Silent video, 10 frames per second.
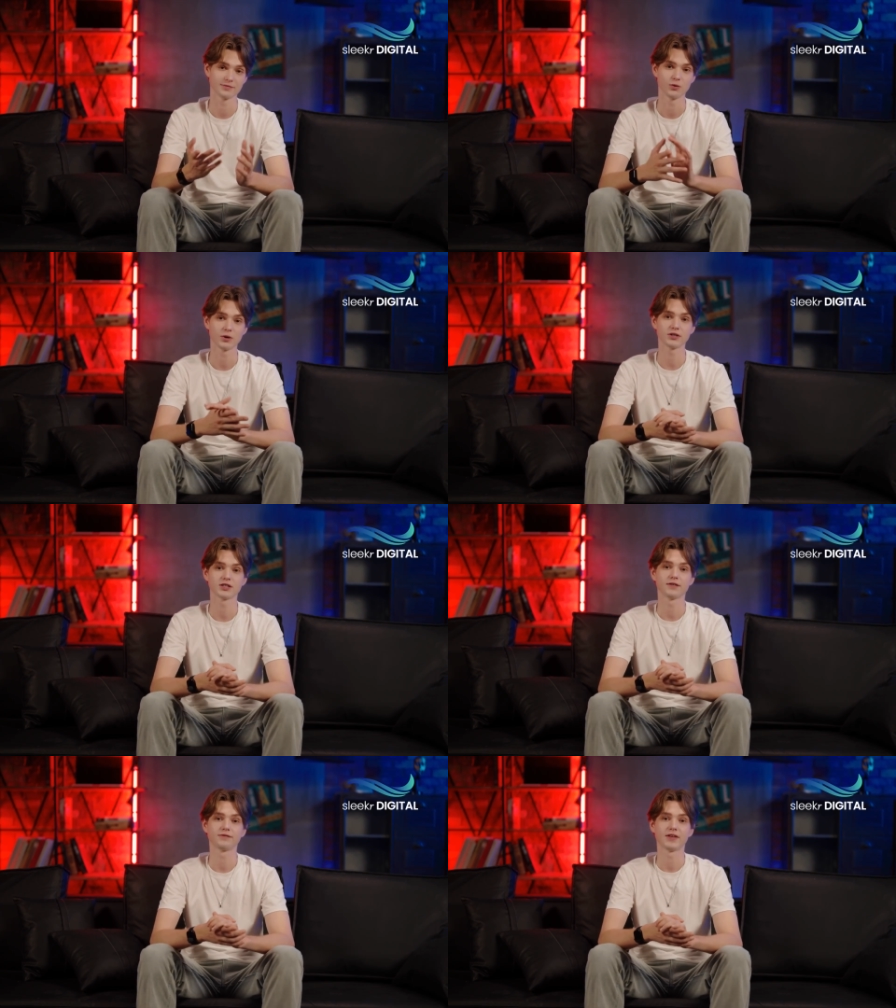Whether
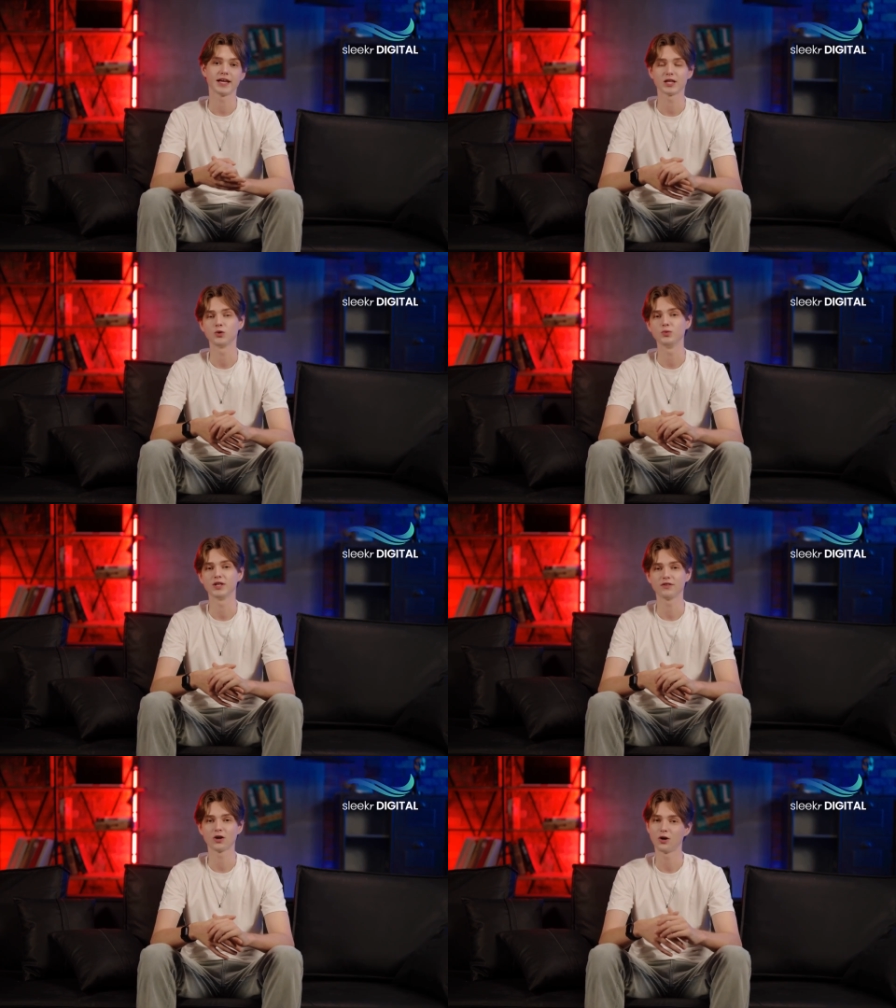it's a thank you
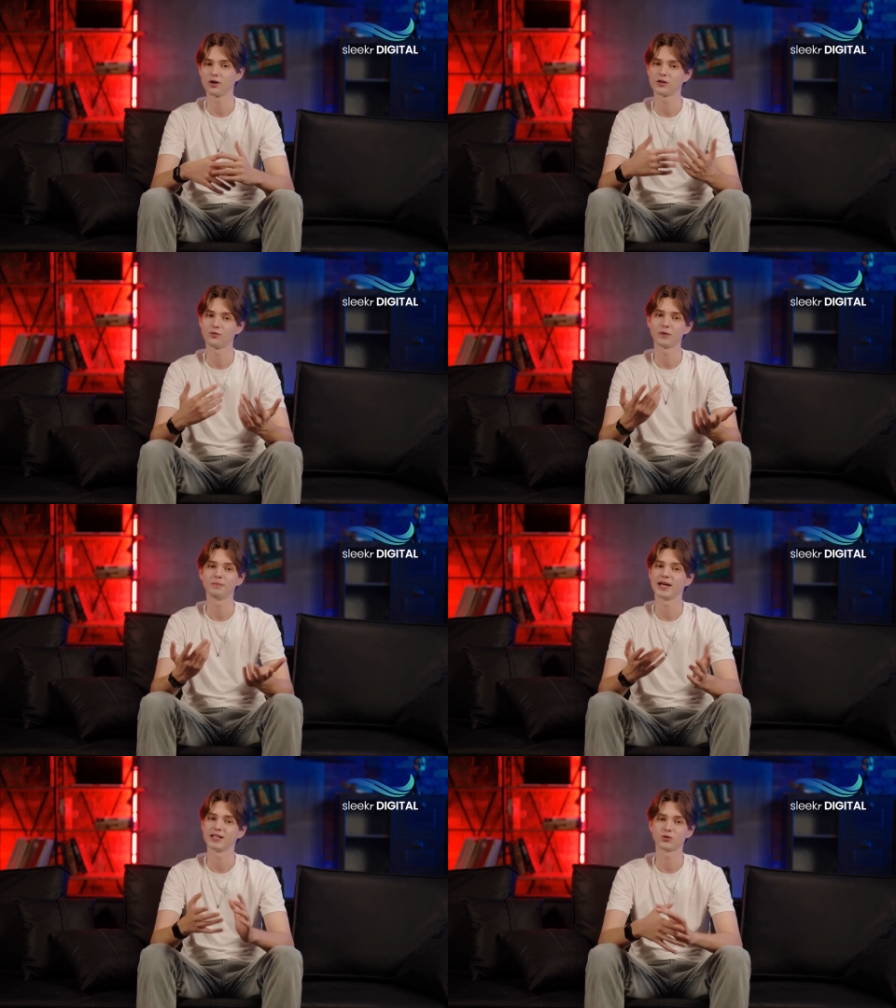gift card or a
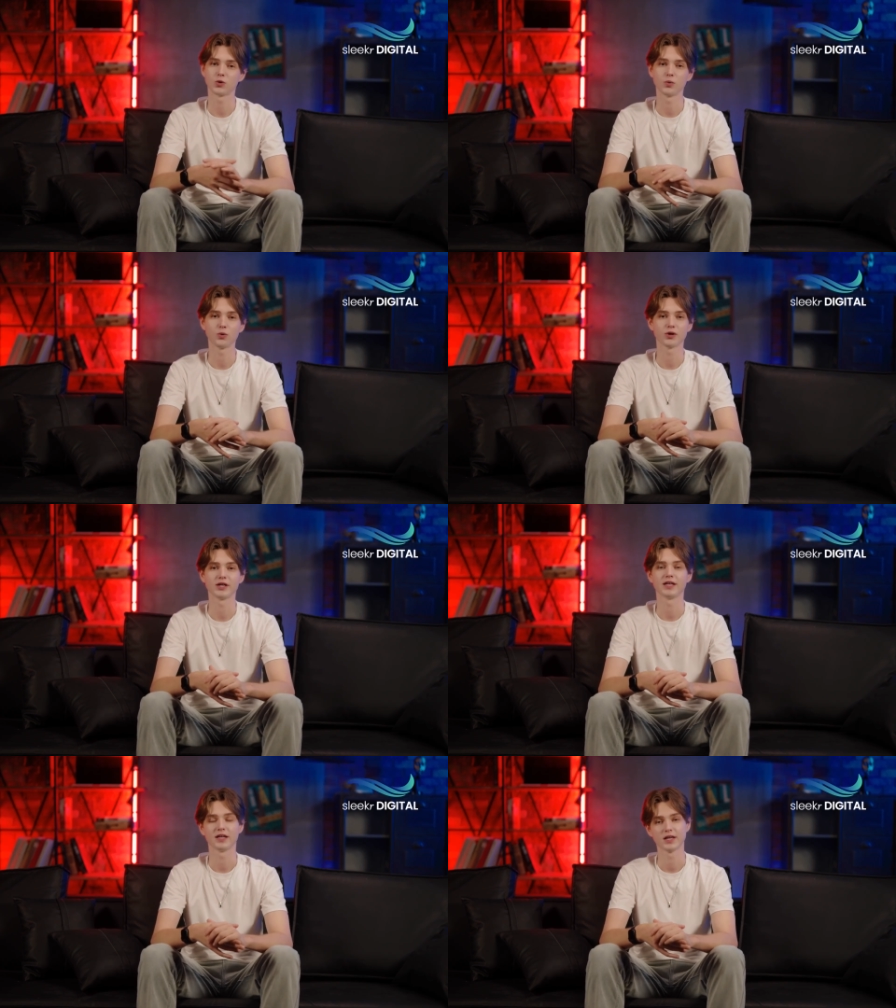mandatory
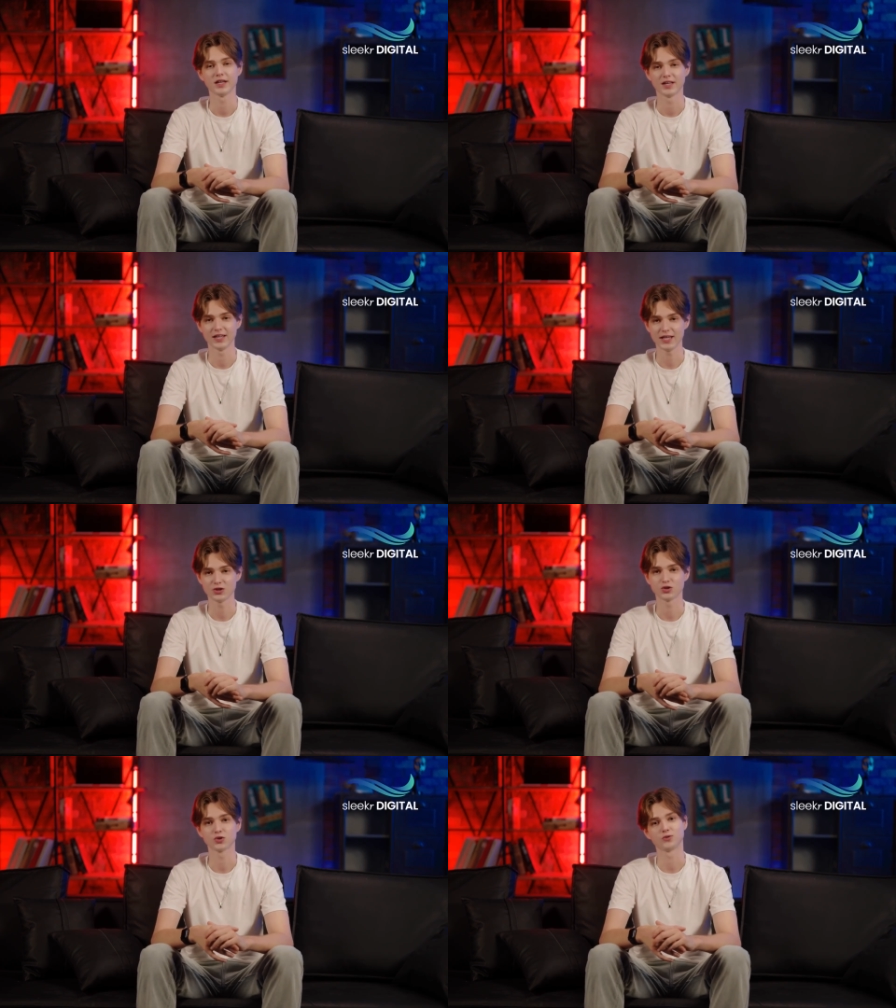warning, it
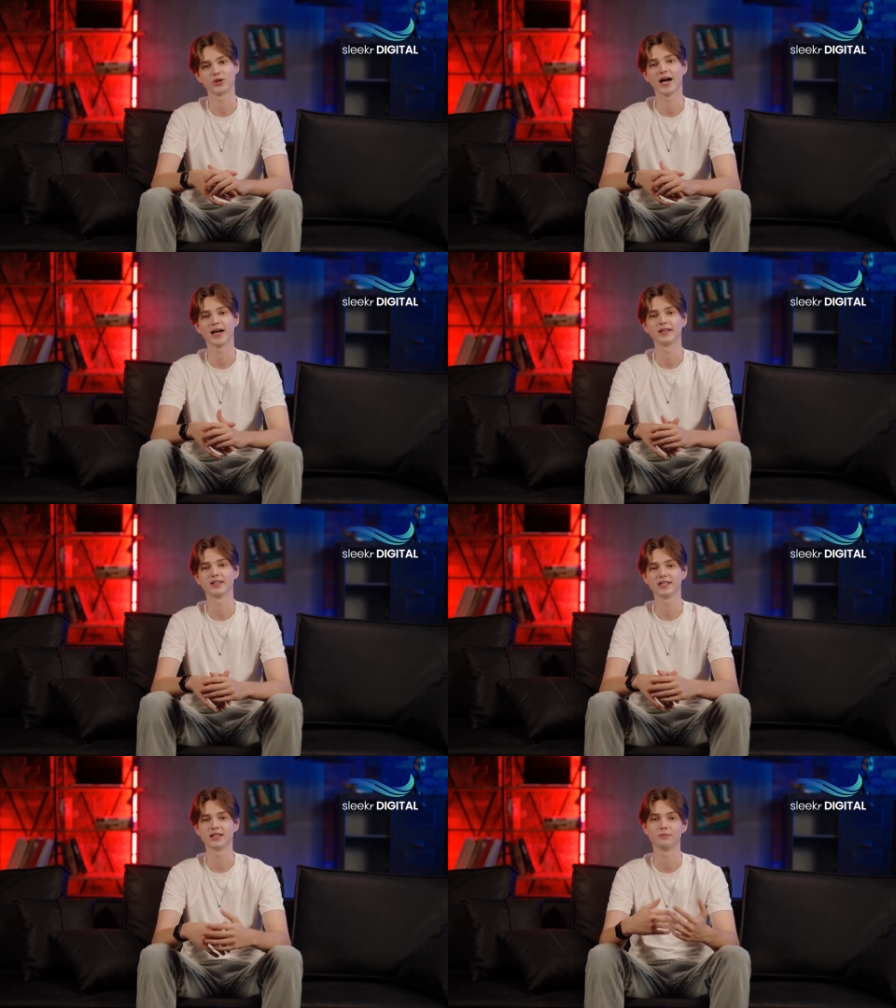hitches a ride on
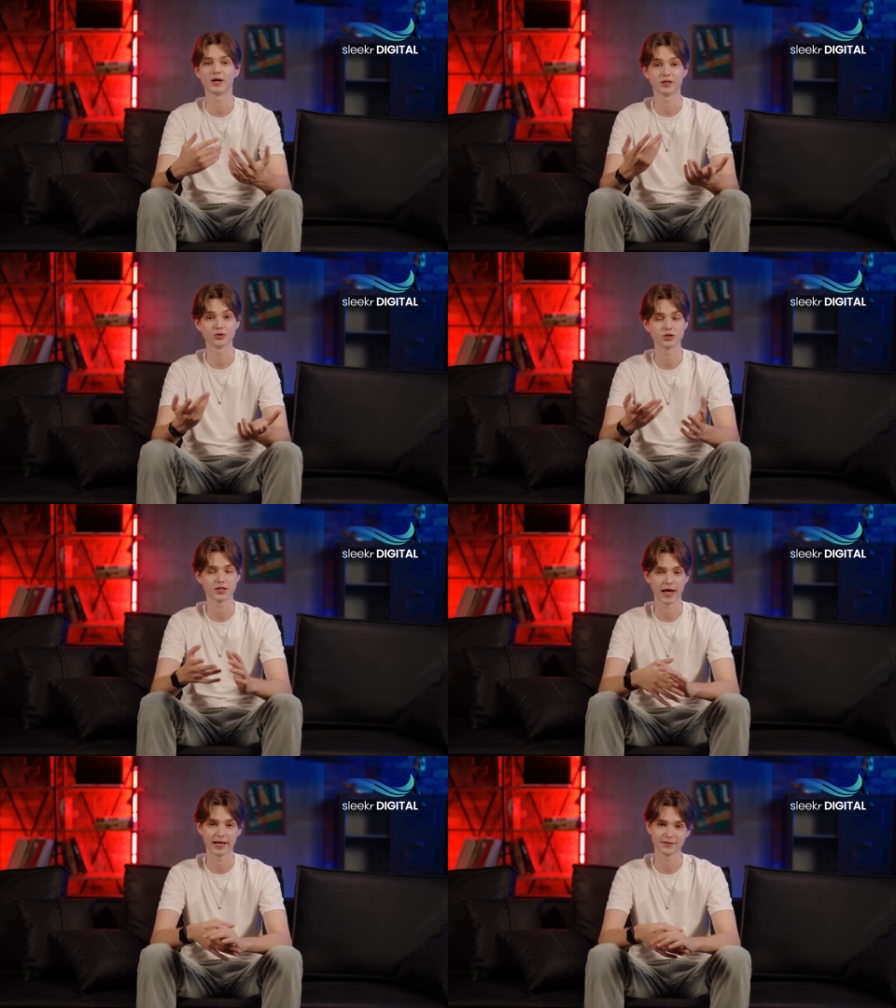the email your
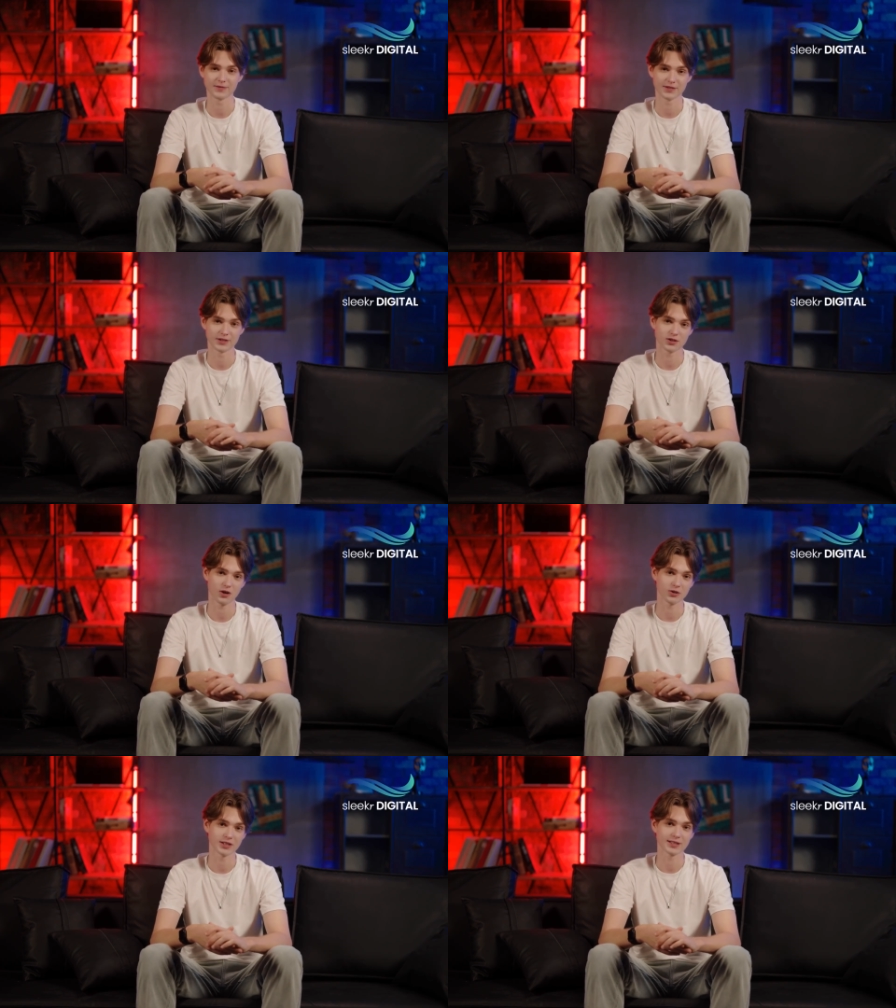site is
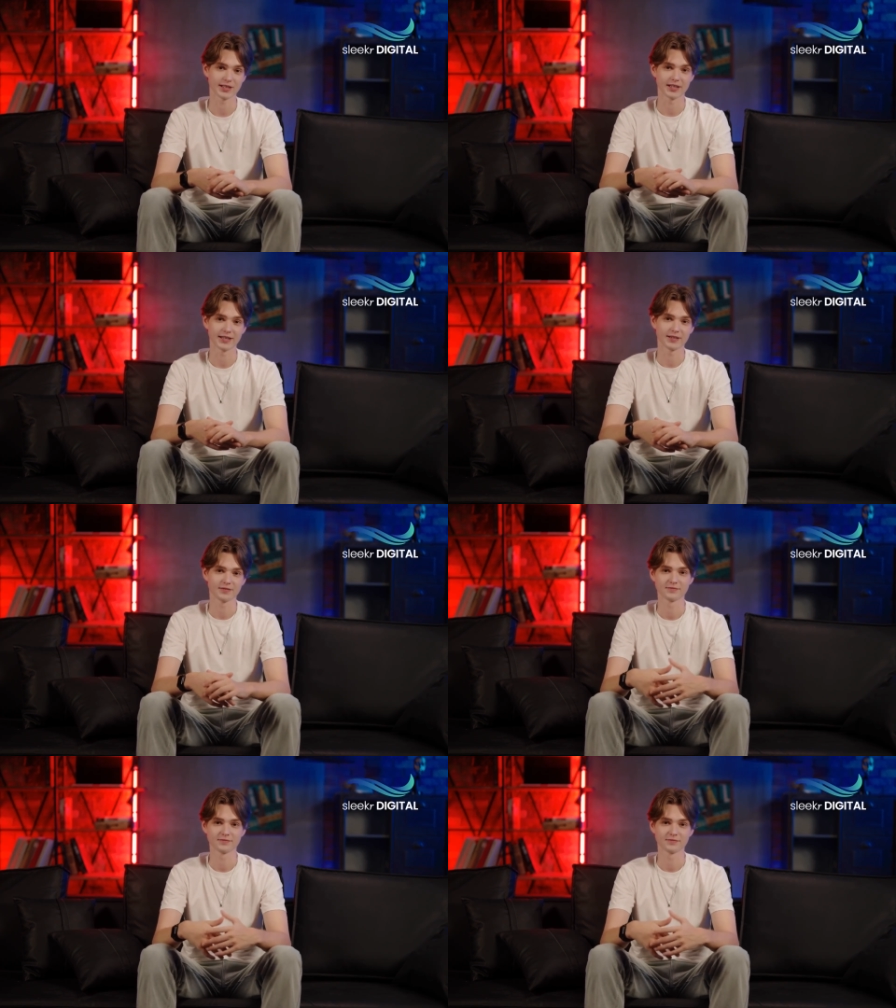already sending.